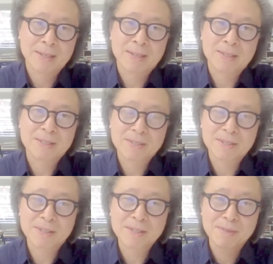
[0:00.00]
is
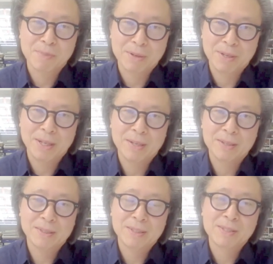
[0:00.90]
inspired
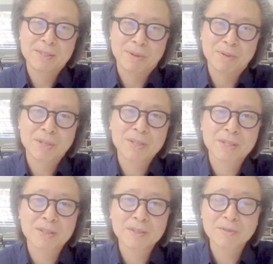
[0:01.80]

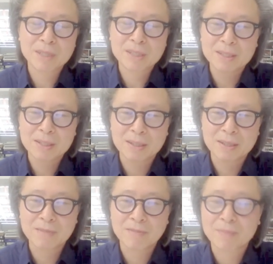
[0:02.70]
inspiration. We need to
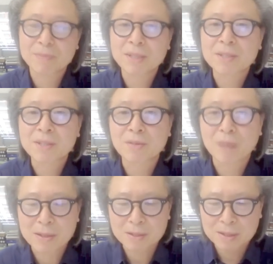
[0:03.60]
learn from nature.
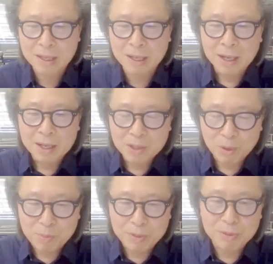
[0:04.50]
Once
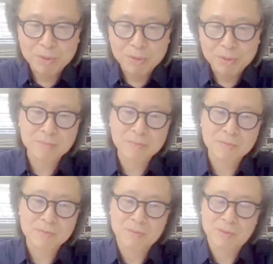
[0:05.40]
you're building
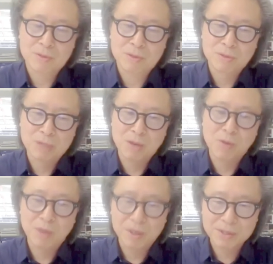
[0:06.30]
to know
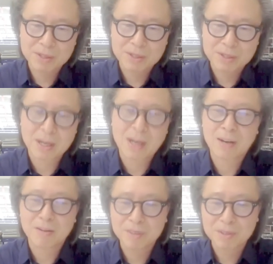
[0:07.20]
where's the
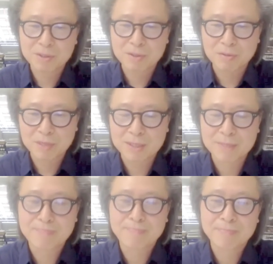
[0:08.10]
sun, where's the
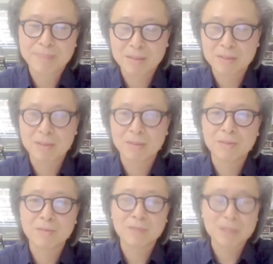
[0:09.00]
wind, you
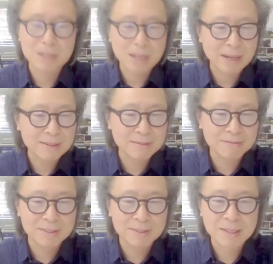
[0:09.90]
know, what kind of,
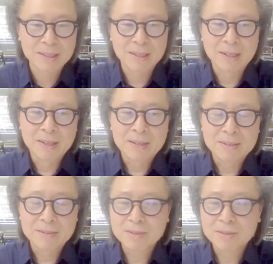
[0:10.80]
a,
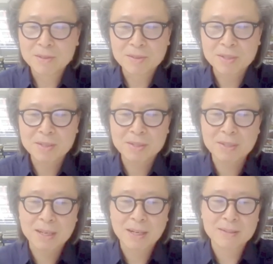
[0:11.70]
you, you know, this is
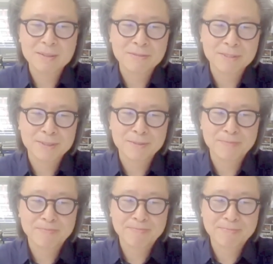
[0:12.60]
a kind of
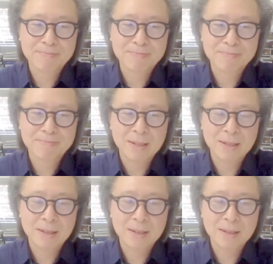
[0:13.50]
a, uh,